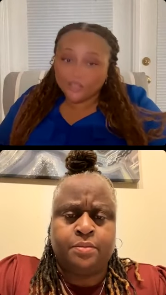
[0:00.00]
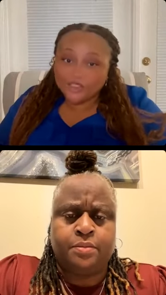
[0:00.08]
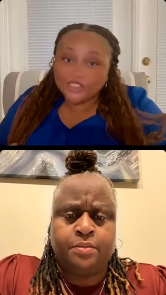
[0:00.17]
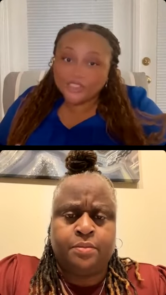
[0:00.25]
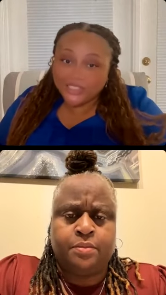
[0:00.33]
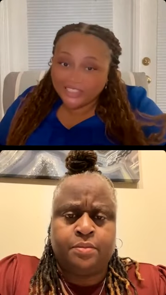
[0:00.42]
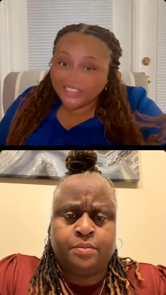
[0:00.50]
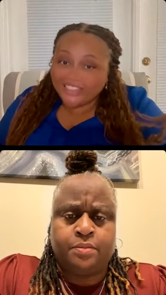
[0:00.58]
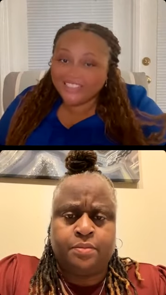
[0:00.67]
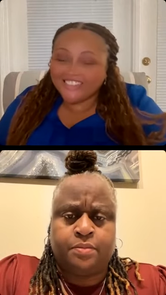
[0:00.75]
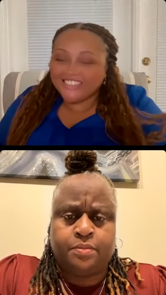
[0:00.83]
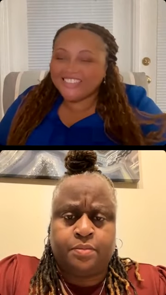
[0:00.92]
Speaker 1: triggers
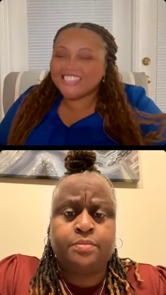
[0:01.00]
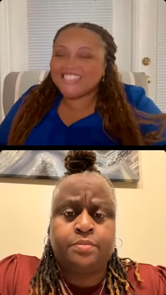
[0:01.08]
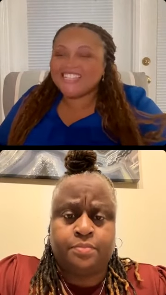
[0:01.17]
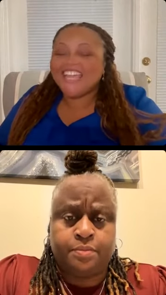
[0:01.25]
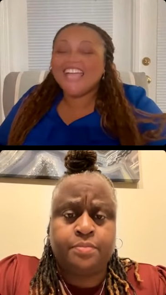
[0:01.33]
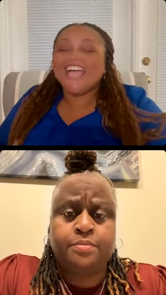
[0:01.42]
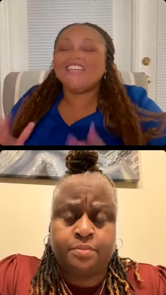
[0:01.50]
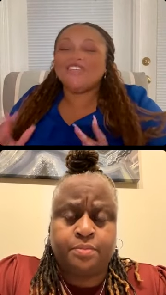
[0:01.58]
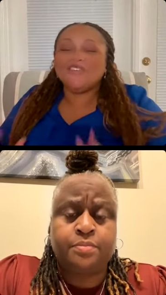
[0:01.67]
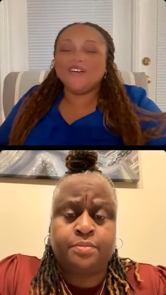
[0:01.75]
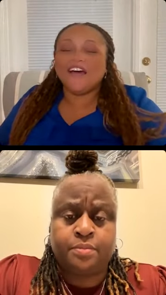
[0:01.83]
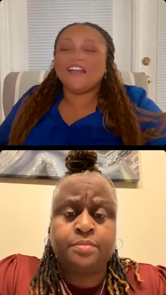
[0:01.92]
and
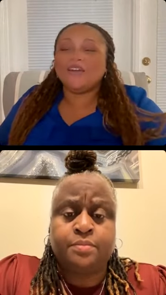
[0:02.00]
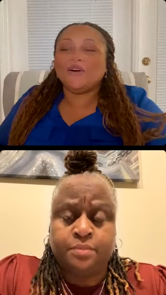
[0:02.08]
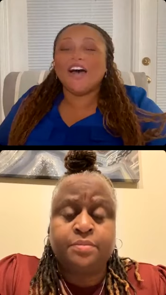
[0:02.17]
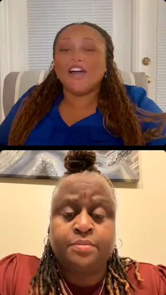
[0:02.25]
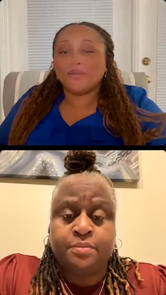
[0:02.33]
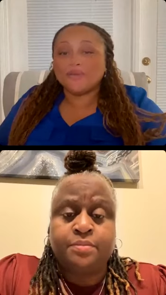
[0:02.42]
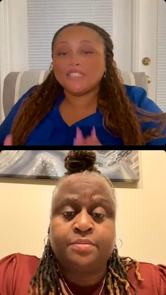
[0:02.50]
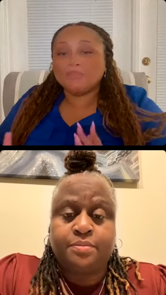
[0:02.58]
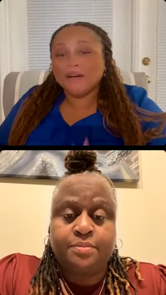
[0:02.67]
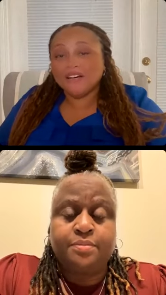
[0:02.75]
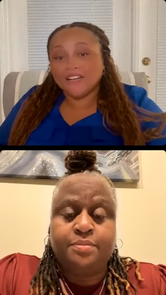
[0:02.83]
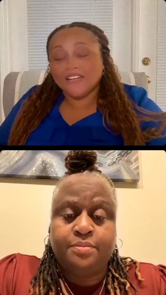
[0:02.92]
you got to know how to
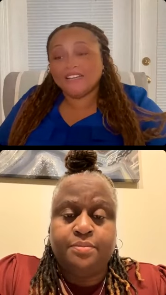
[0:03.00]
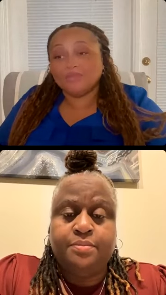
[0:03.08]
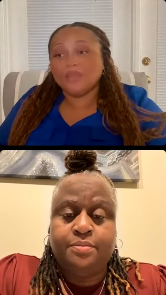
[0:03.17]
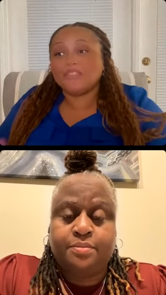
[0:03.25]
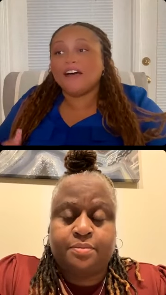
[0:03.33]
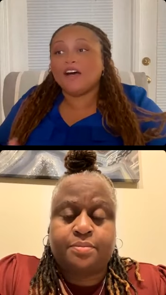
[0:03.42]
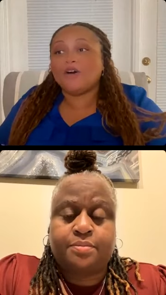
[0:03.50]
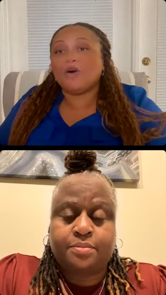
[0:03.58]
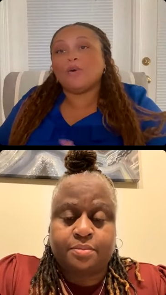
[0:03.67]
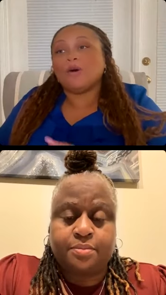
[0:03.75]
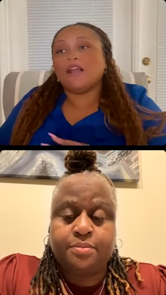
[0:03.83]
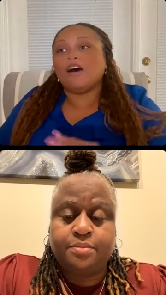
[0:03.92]
respond without
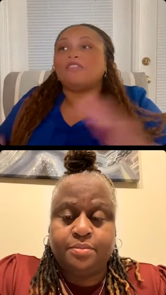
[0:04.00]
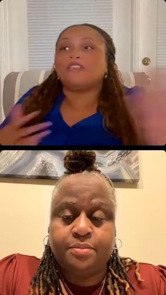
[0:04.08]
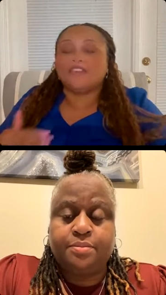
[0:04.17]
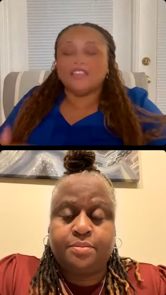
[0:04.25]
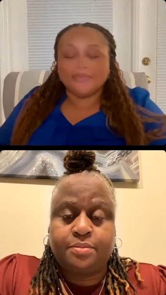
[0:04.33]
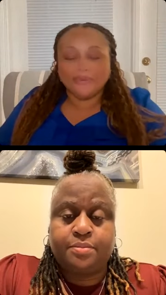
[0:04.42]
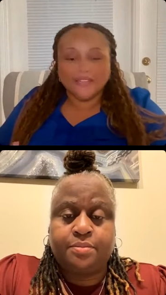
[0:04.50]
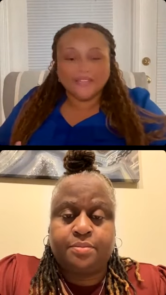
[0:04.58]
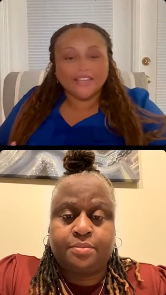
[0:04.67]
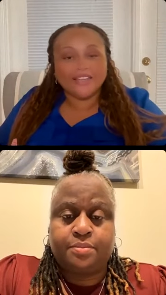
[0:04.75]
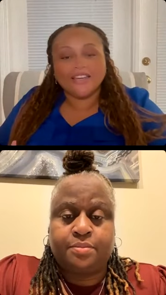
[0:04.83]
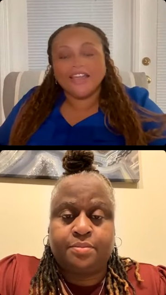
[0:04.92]
going off the right. deep
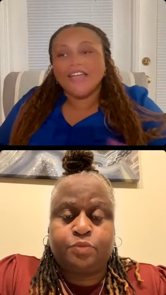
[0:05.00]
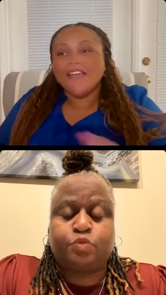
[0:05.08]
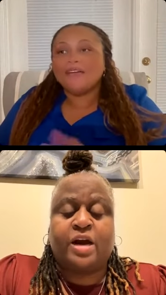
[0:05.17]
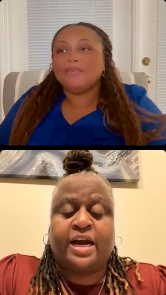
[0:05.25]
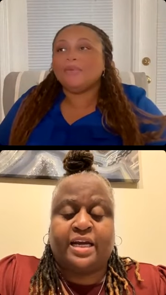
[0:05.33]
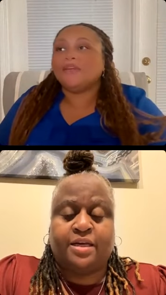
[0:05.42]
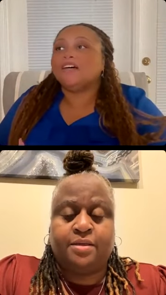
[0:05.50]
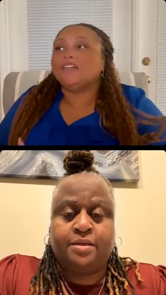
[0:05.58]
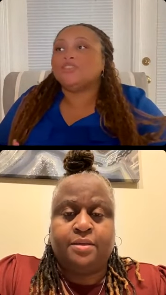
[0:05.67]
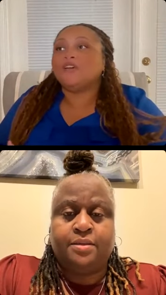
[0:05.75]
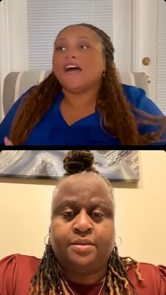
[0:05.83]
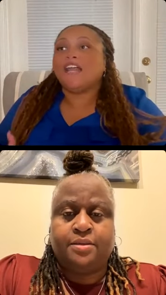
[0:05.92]
end. Right.
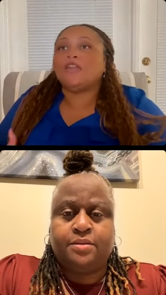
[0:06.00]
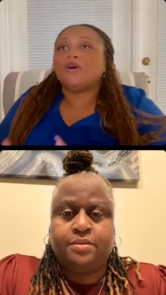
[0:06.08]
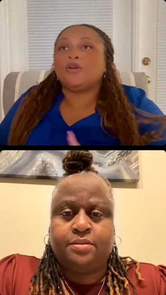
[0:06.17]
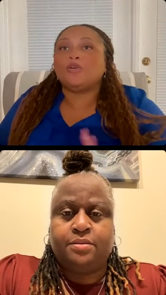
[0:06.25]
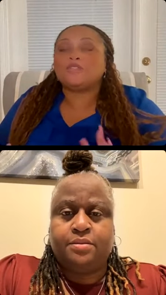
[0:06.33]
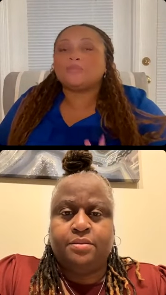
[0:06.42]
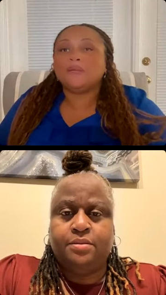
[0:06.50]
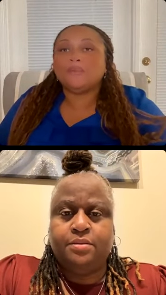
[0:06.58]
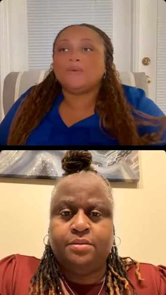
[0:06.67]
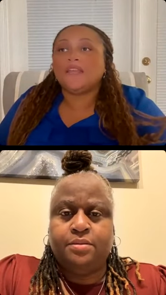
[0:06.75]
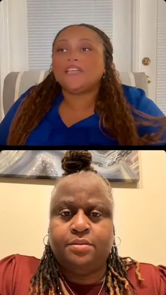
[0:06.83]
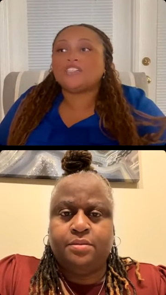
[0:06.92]
Because you got to know those
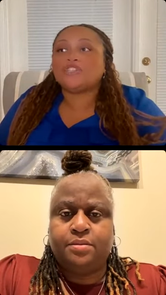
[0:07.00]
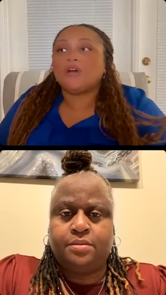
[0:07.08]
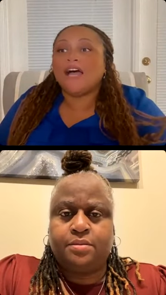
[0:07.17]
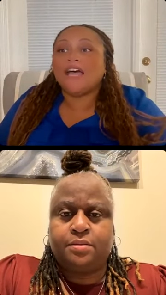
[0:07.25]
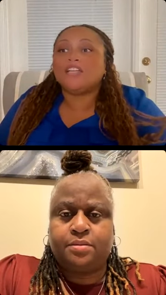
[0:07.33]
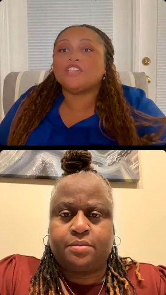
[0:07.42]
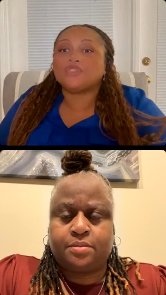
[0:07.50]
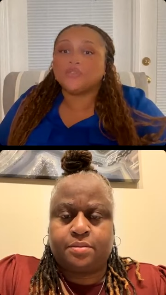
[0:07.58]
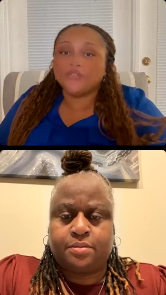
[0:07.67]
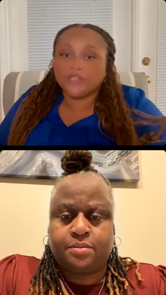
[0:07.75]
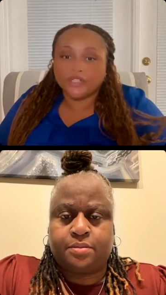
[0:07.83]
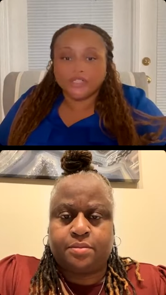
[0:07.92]
people that's trying to
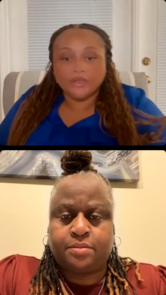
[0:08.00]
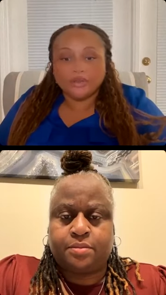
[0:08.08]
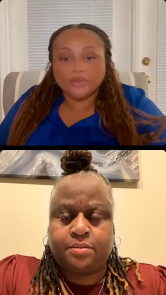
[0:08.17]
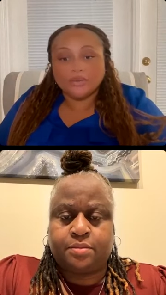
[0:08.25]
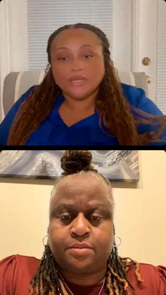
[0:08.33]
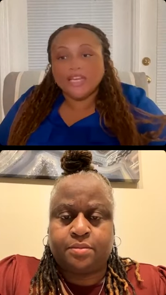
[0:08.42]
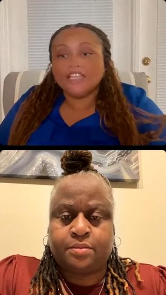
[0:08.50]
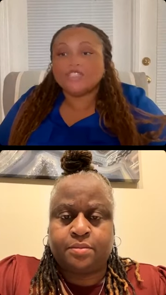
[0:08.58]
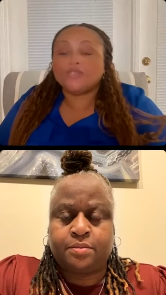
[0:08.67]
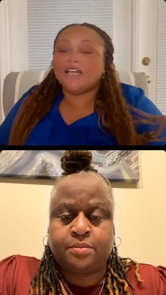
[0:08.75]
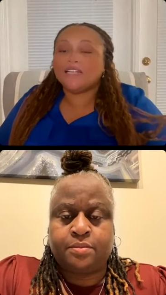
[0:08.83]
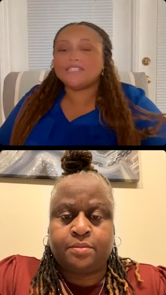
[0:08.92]
trigger you and
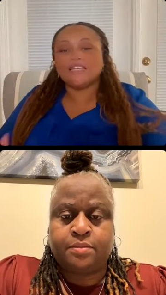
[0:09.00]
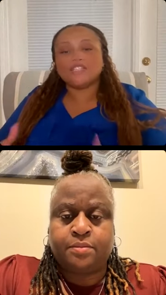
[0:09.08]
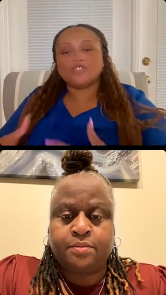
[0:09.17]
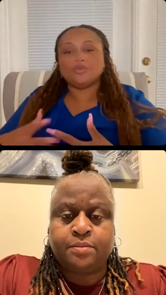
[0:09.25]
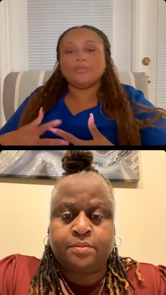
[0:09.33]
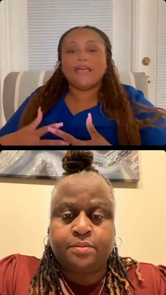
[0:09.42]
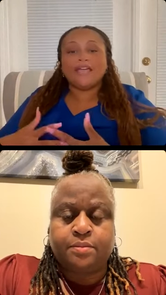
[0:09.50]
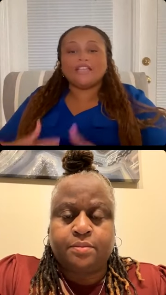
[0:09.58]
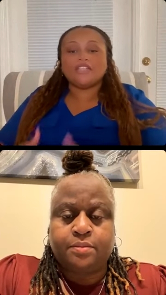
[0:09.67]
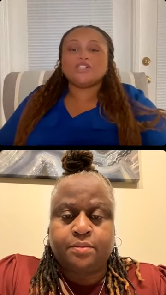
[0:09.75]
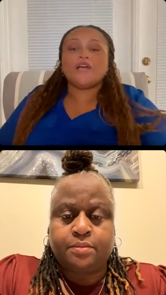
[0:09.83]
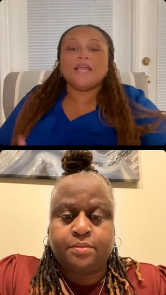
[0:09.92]
trying to set you back
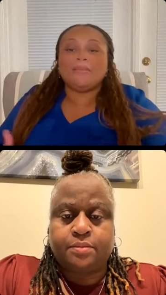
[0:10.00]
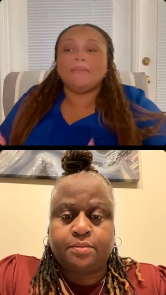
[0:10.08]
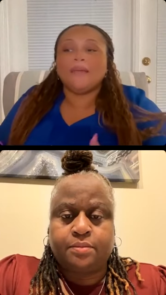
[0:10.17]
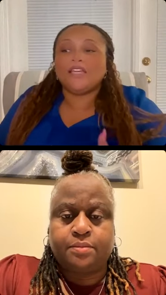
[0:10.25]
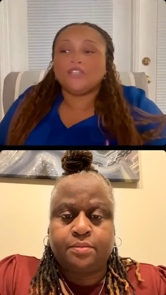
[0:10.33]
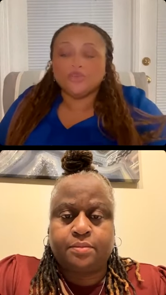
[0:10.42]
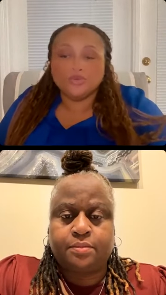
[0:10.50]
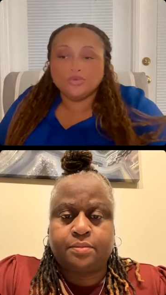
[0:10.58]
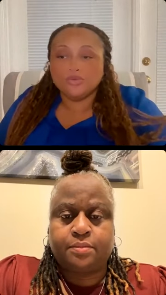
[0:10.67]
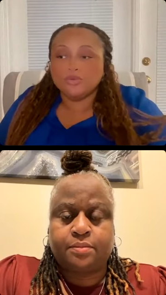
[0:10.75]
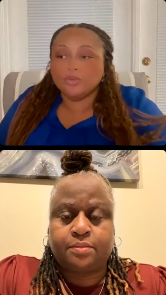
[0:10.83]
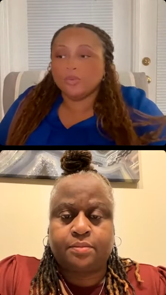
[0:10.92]
and trying to make
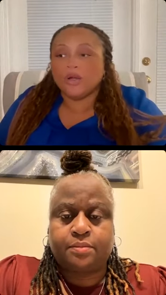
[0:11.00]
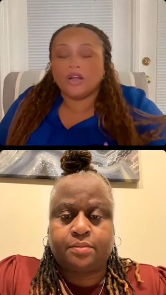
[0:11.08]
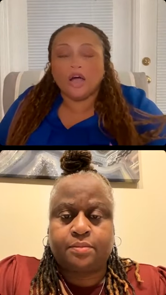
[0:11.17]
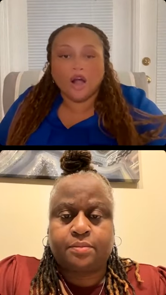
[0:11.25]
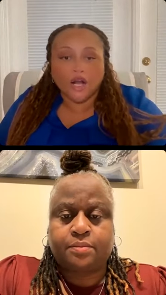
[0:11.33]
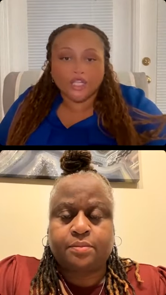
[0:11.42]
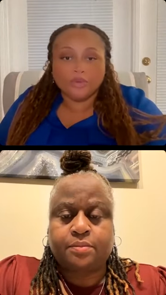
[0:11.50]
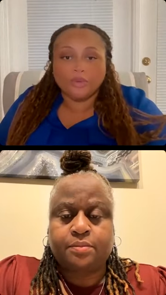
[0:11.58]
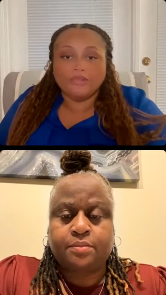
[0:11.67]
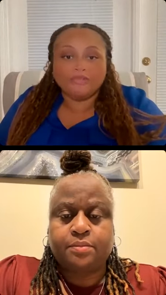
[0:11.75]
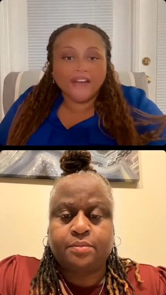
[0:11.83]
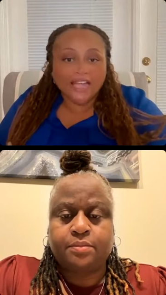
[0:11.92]
you want to argue
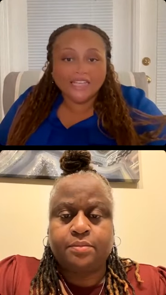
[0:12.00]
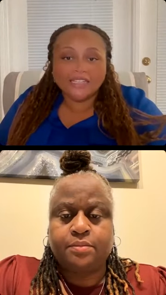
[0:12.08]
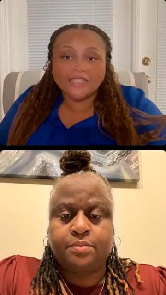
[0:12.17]
and fight.